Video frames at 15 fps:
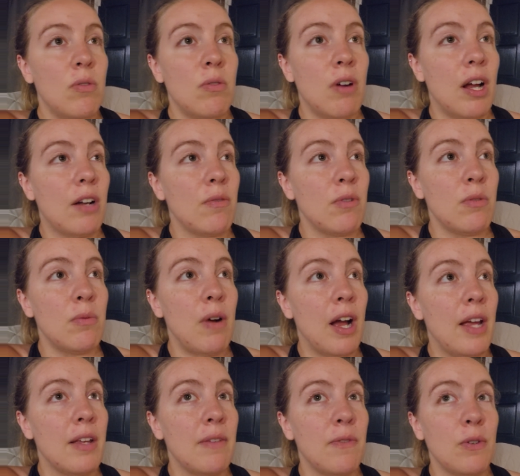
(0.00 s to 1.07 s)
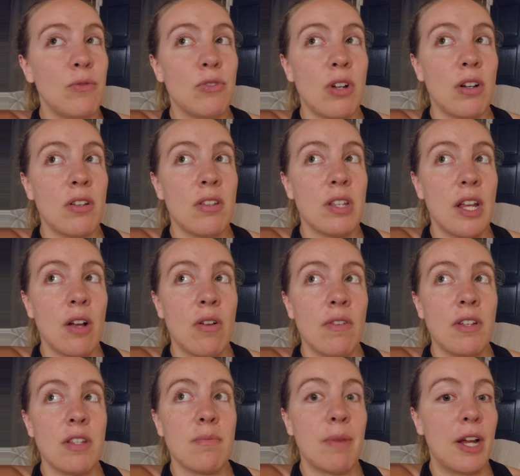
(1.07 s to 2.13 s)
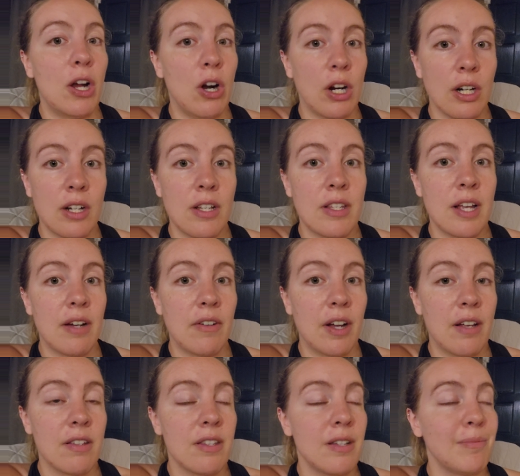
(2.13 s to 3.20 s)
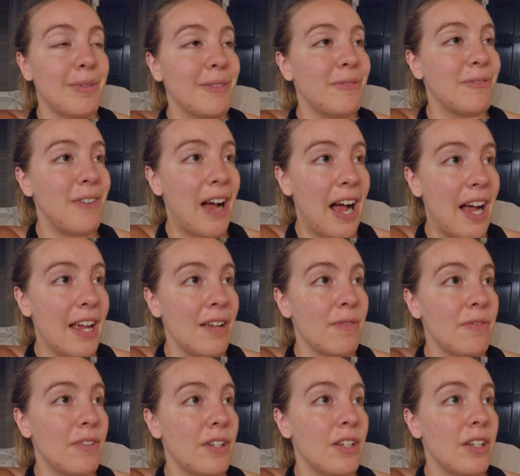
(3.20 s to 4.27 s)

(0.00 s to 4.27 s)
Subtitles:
I don't know why I feel drawn to say all this. My heart is at rest. Number 5,